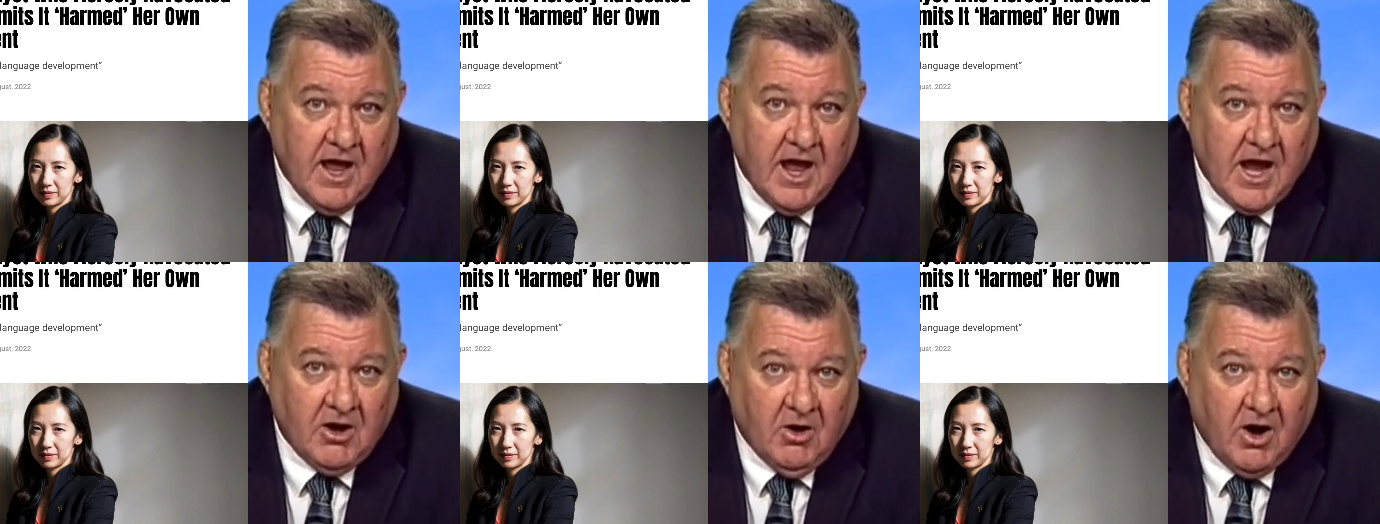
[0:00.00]

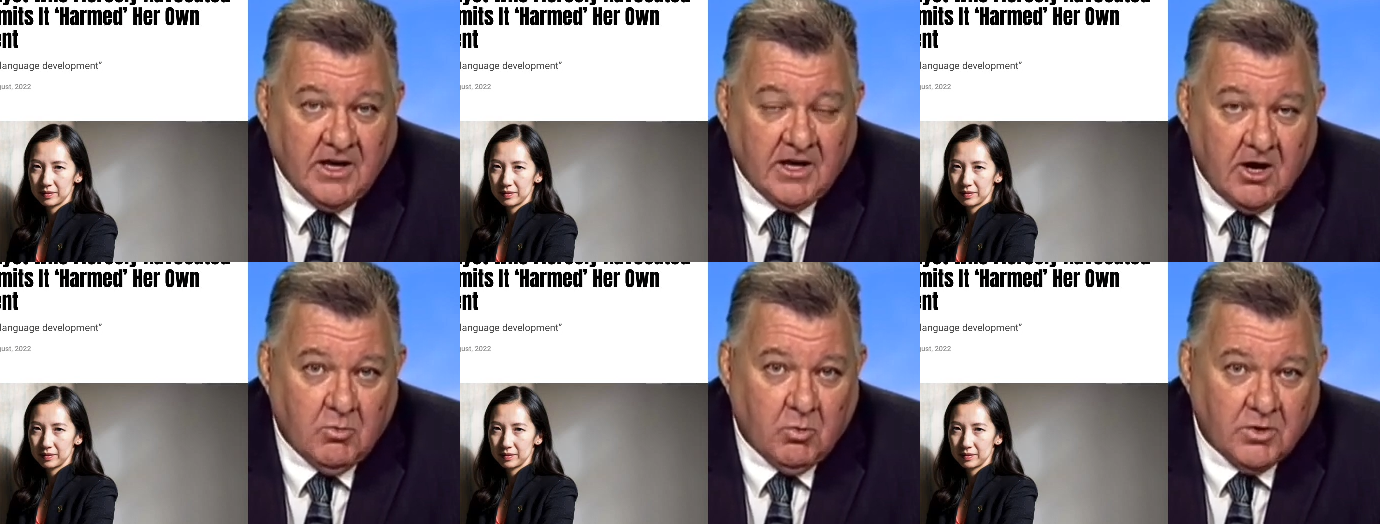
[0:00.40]
Speaker 1: And I
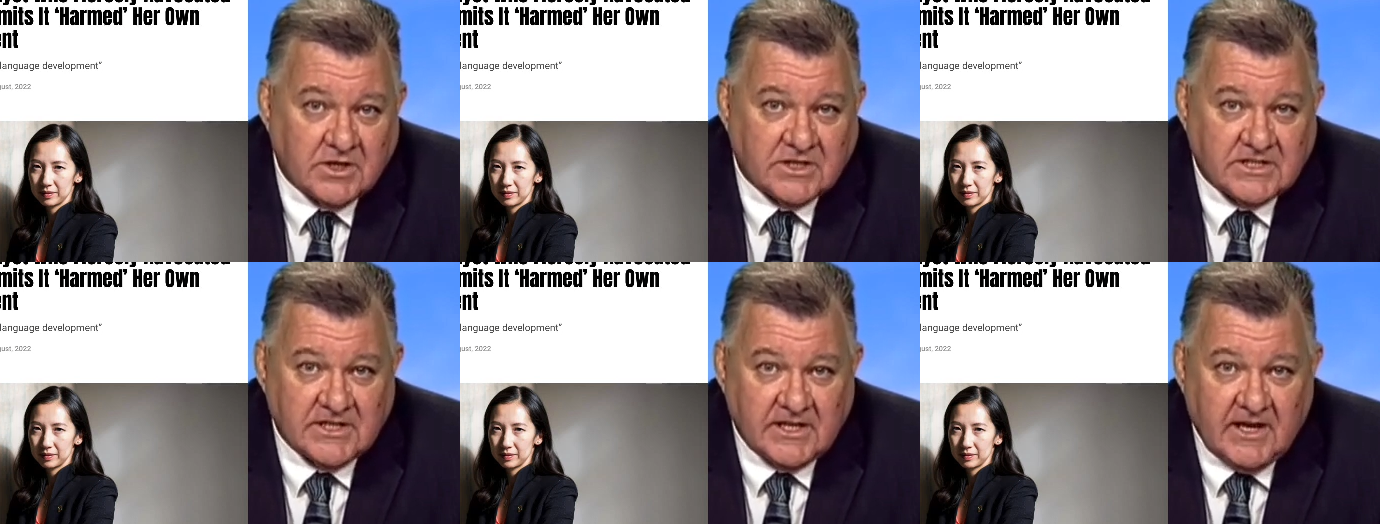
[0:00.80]
don't want to
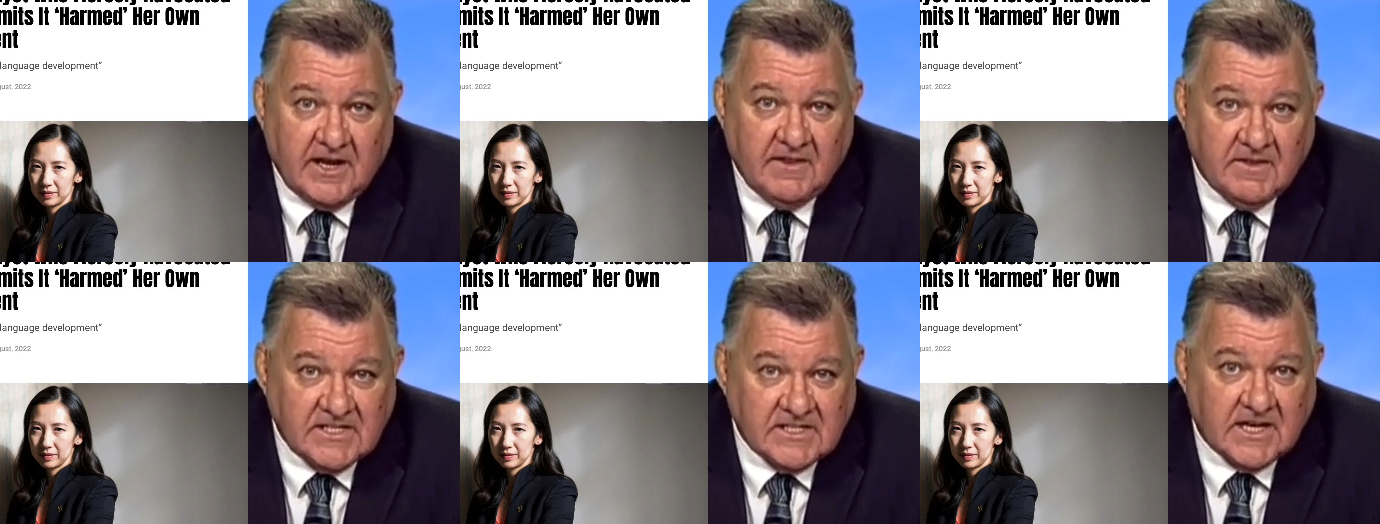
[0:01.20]
see
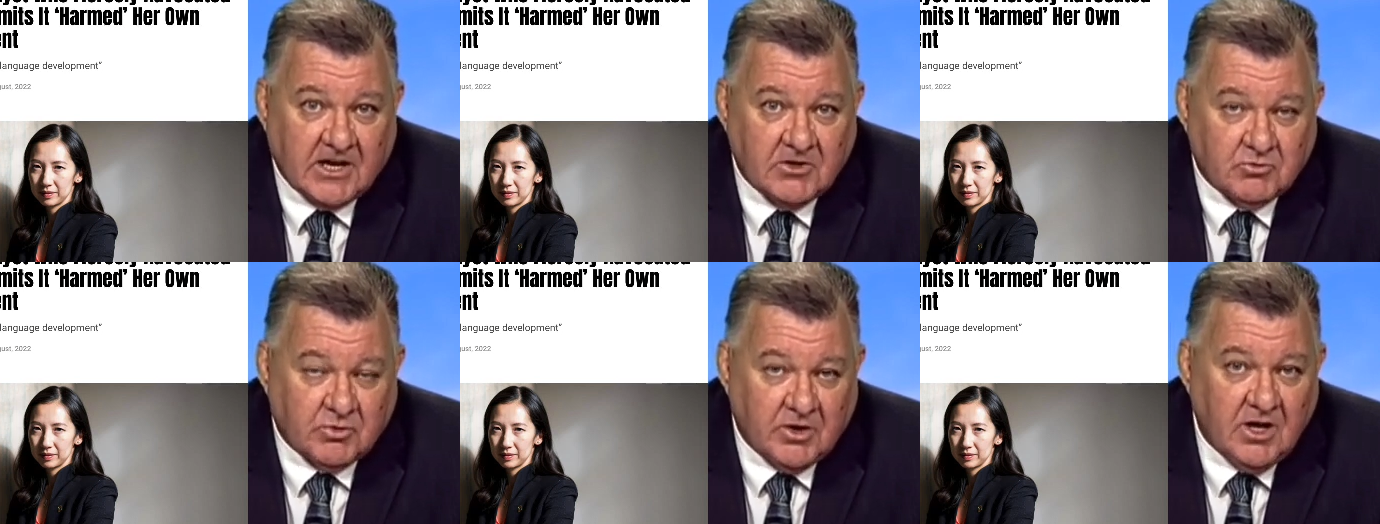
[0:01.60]
in this
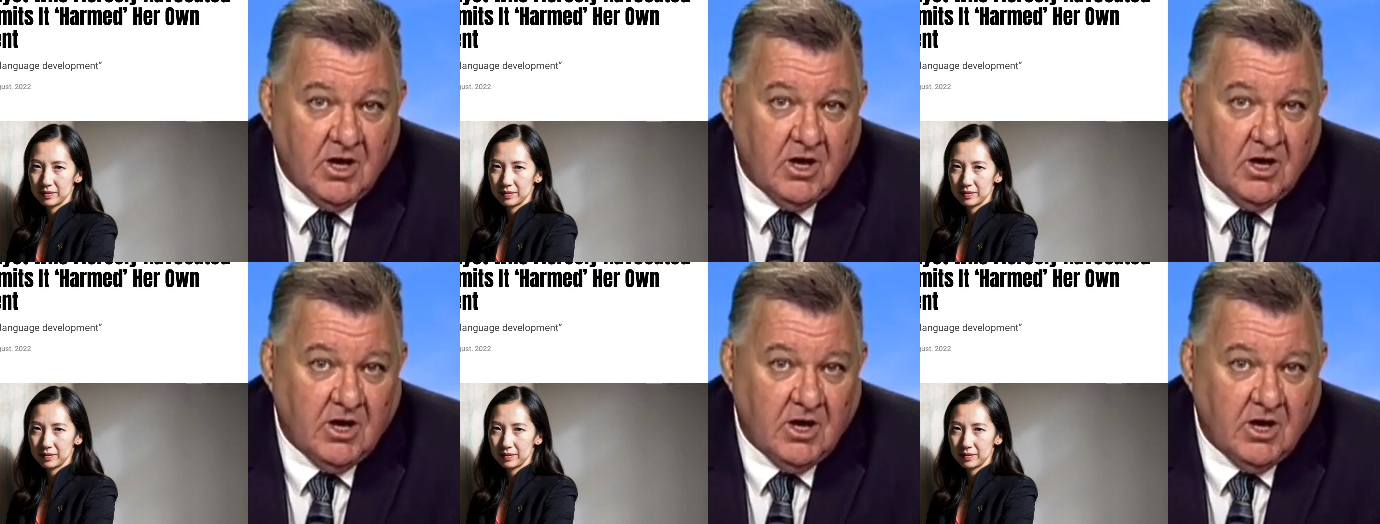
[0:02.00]
country,